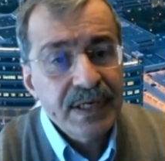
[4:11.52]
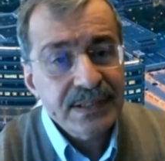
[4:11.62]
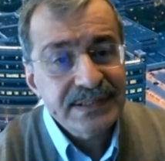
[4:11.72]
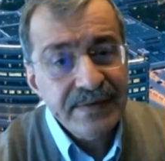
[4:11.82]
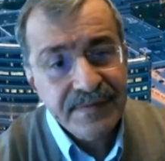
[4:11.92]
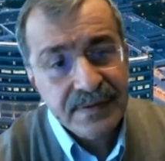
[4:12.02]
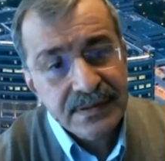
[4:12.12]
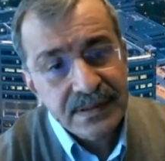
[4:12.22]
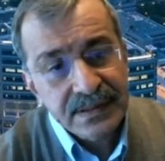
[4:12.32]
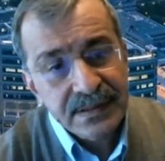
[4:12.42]
because I
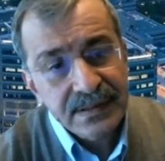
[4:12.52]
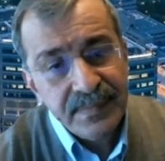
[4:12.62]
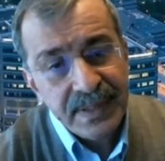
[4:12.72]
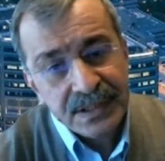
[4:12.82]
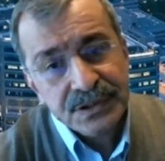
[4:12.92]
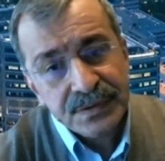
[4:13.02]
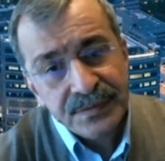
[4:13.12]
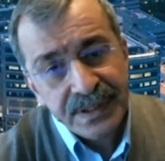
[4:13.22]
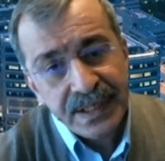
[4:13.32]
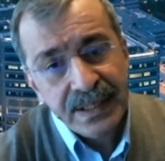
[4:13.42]
felt the, the
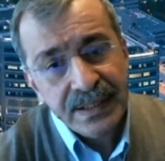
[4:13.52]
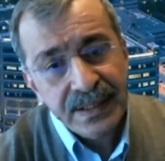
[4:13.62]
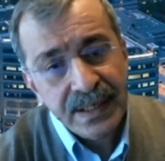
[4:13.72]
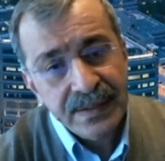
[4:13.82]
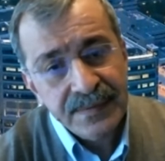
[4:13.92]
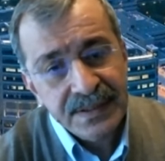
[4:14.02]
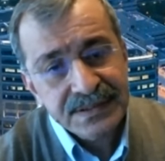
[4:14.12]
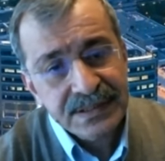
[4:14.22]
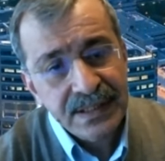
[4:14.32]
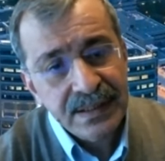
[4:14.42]
major need in
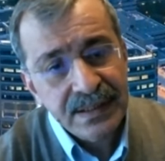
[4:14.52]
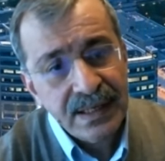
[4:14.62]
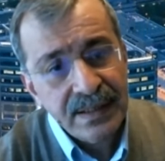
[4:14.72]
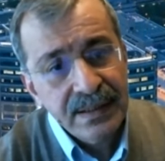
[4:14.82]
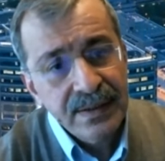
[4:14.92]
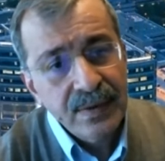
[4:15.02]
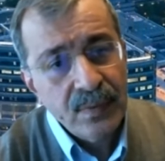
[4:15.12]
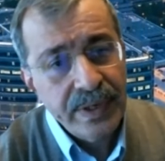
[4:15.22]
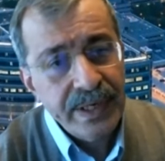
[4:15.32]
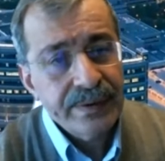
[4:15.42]
this area
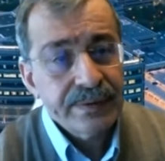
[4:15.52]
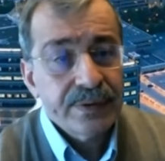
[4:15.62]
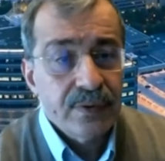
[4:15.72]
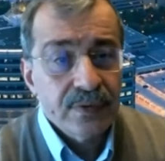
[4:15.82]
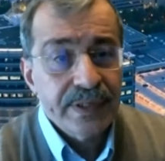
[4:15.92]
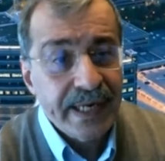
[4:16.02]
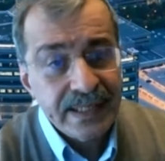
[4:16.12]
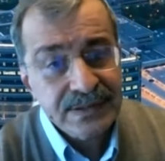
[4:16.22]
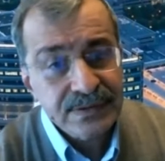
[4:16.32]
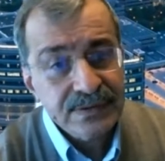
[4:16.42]
where colon
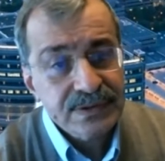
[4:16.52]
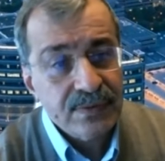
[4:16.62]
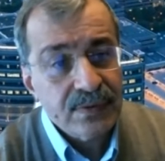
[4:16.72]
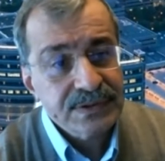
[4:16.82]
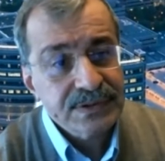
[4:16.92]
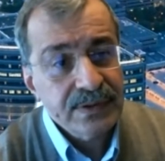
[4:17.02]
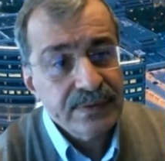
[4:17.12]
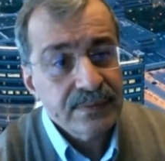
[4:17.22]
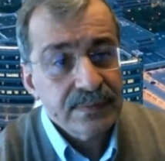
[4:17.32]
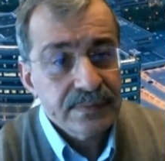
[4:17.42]
cancer is
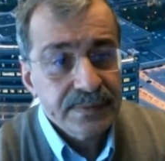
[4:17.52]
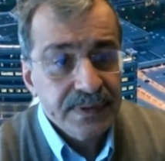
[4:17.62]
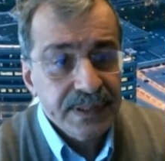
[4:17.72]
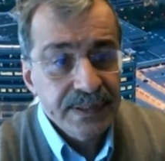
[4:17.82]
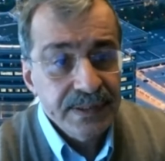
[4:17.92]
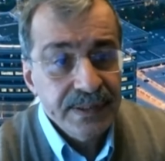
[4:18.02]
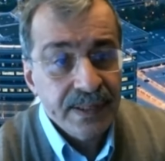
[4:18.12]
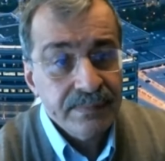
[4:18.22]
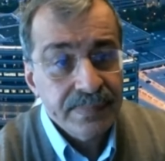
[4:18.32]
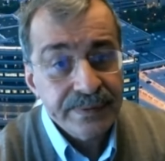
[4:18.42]
also the
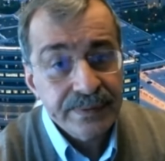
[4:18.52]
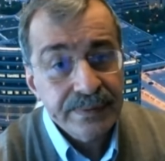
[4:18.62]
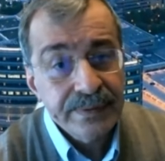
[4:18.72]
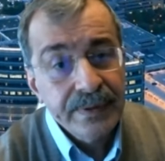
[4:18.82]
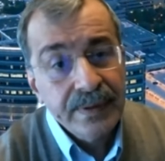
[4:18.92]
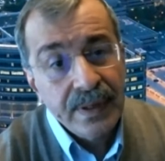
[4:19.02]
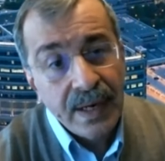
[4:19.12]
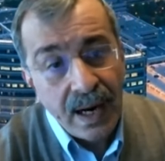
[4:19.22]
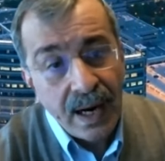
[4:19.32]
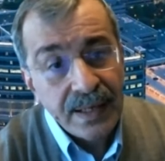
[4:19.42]
number
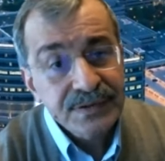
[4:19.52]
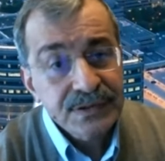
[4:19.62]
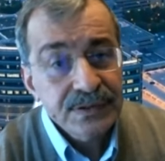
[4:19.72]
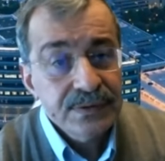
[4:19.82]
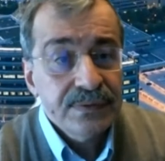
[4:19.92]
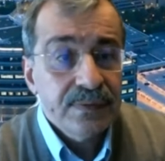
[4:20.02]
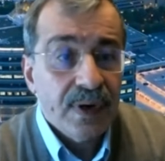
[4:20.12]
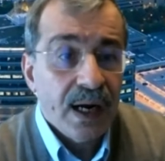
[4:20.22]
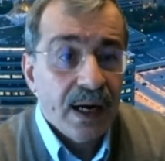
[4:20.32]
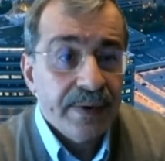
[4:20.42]
uh, two
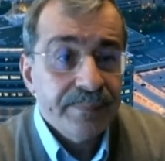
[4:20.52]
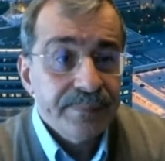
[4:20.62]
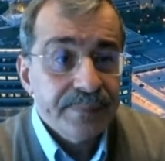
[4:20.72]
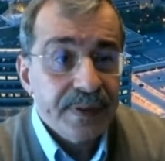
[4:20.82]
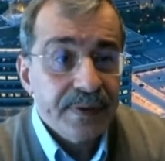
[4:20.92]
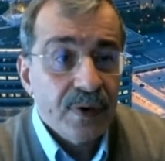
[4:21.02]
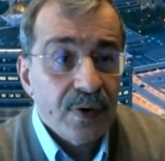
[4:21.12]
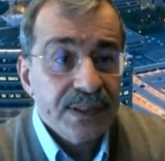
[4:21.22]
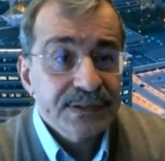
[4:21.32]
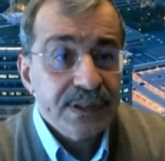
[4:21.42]
um,
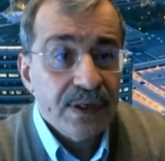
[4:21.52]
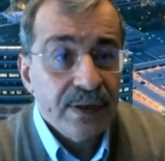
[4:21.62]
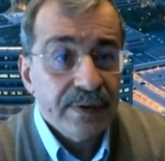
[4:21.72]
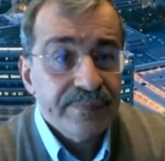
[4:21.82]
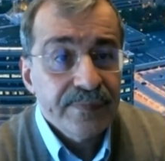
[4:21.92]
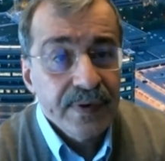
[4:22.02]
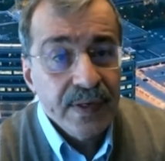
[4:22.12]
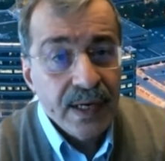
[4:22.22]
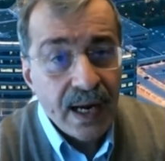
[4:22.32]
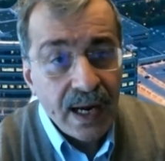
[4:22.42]
cause of
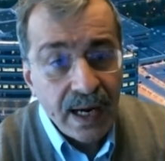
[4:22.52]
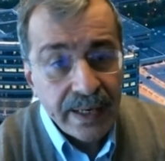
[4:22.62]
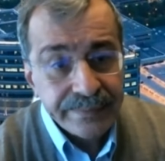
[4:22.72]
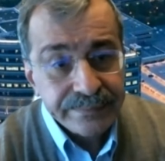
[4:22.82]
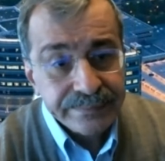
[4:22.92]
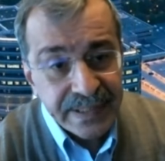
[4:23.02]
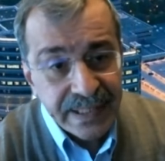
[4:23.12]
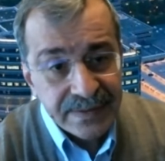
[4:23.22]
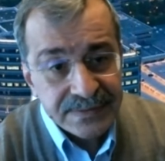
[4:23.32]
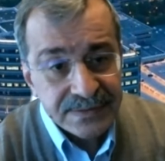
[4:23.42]
uh,
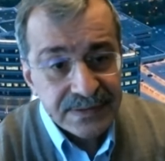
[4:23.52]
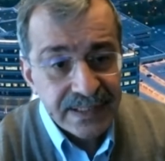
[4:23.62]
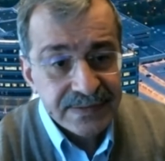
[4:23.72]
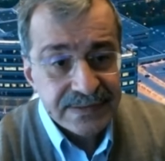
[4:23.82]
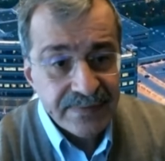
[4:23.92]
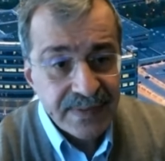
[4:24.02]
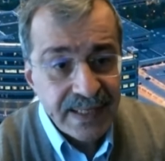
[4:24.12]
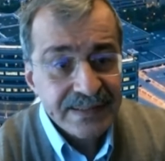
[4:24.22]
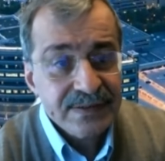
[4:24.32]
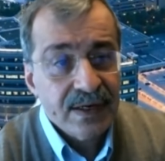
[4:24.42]
cancer deaths at
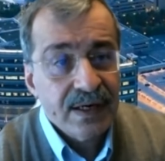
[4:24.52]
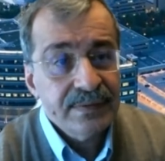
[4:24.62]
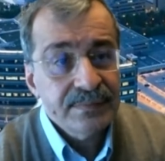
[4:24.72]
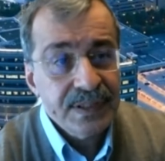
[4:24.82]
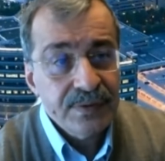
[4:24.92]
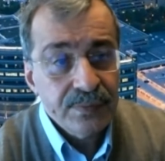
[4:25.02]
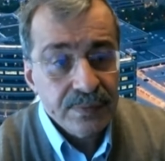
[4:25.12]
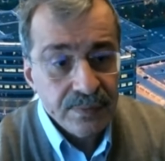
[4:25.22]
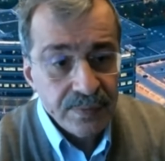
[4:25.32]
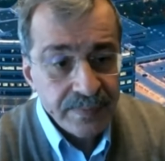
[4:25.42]
that time in
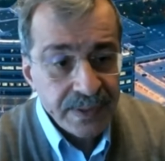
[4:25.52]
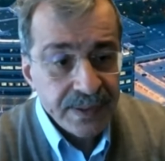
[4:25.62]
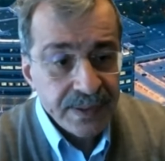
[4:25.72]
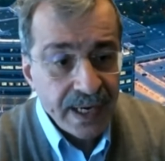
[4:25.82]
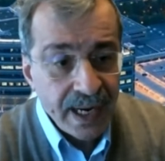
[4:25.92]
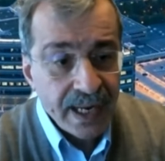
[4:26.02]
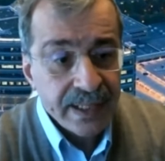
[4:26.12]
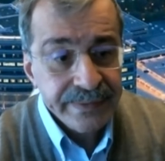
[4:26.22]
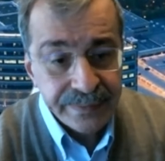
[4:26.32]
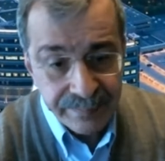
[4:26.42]
women
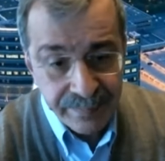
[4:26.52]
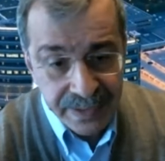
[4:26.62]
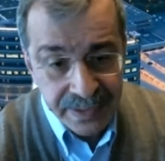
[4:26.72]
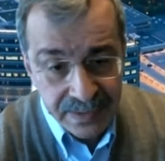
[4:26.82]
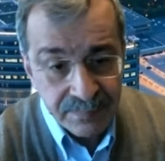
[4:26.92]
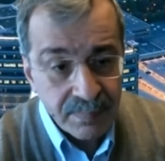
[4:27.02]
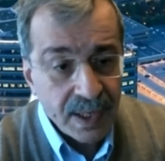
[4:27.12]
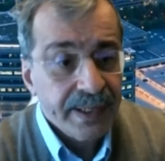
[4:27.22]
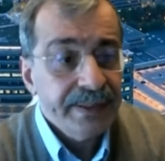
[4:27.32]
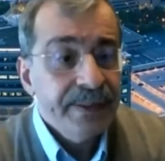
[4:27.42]
and men
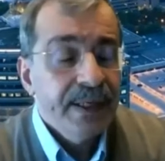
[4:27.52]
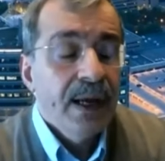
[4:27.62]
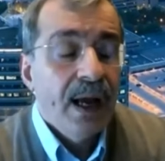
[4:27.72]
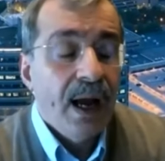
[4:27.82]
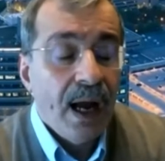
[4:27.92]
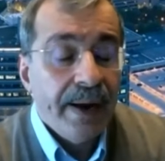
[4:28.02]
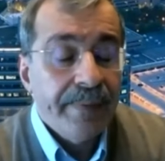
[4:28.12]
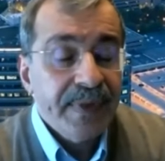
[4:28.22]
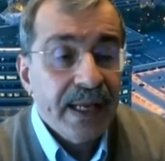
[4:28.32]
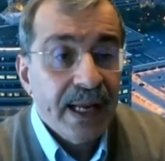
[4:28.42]
combined
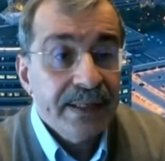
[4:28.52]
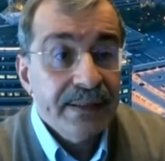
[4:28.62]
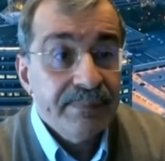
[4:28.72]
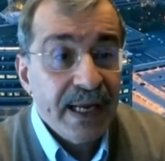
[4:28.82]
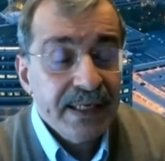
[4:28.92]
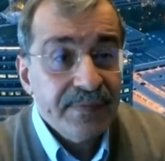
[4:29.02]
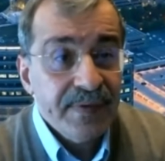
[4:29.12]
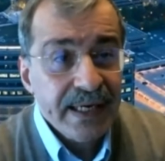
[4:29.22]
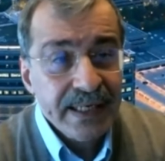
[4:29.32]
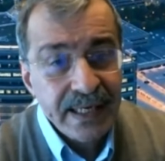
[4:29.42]
um, and
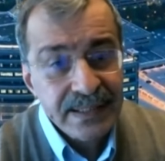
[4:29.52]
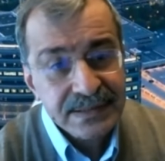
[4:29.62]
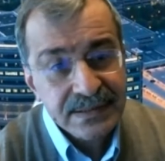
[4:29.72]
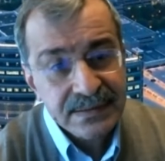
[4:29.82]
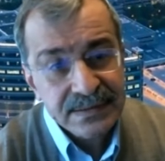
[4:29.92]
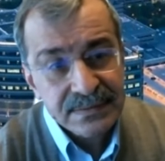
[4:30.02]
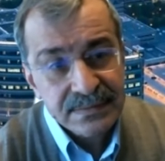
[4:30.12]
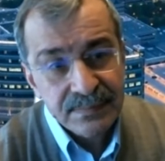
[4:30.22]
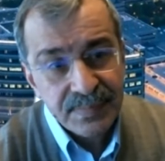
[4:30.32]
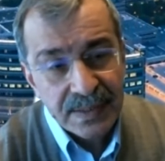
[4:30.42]
pancreatic cancer, in,
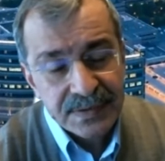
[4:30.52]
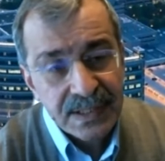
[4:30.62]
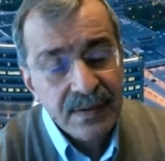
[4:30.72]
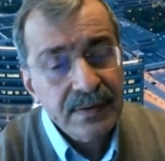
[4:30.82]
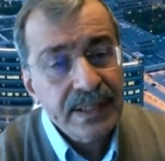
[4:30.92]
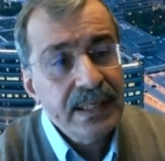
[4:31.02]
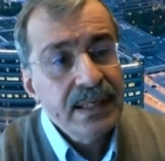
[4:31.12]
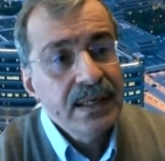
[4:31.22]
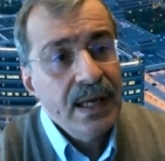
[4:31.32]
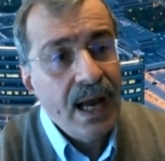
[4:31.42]
particularly,
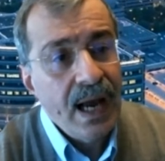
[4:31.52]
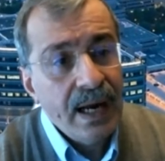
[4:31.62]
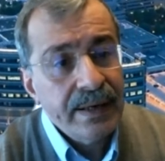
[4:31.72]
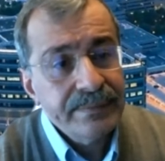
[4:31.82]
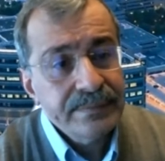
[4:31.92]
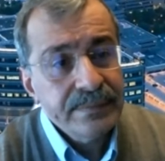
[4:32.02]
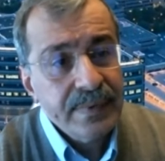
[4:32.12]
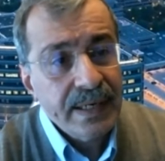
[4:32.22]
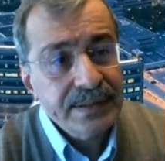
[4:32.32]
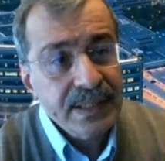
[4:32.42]
uh,
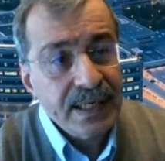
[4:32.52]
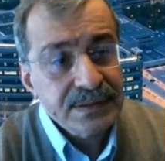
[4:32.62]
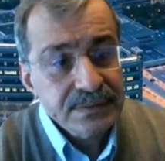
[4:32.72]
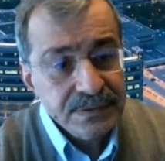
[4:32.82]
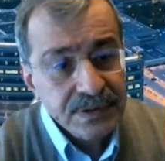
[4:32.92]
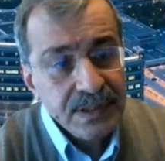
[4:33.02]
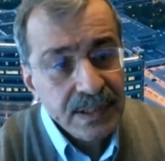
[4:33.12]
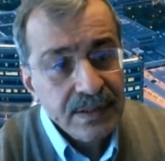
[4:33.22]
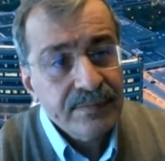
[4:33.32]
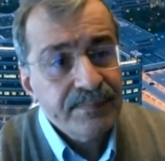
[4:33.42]
I, I, took
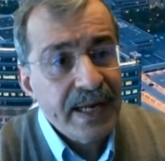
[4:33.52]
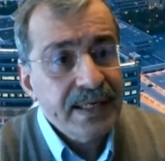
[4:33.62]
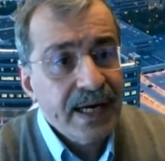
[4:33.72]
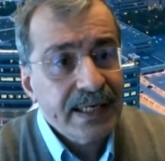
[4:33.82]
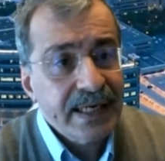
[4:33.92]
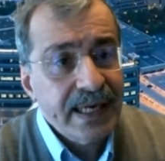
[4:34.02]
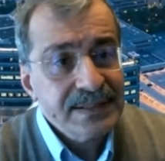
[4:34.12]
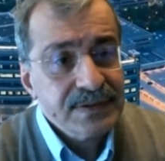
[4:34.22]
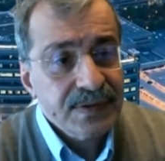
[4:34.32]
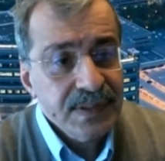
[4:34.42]
care of pancreatic
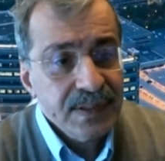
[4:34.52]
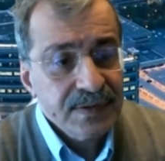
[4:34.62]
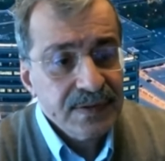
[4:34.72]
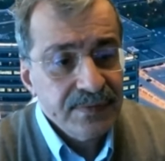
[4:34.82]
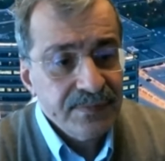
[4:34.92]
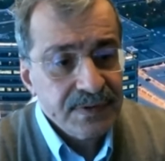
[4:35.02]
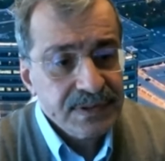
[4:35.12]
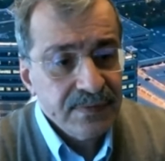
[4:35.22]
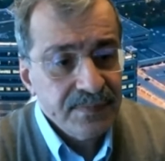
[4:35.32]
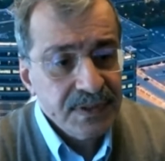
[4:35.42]
cancer here at the
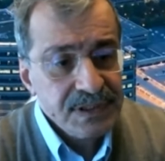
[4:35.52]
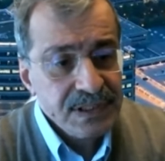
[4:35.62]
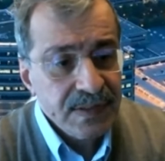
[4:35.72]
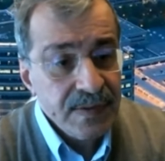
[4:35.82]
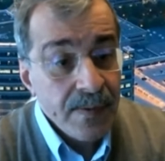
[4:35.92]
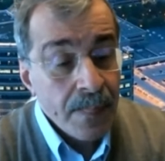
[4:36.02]
University of Michigan.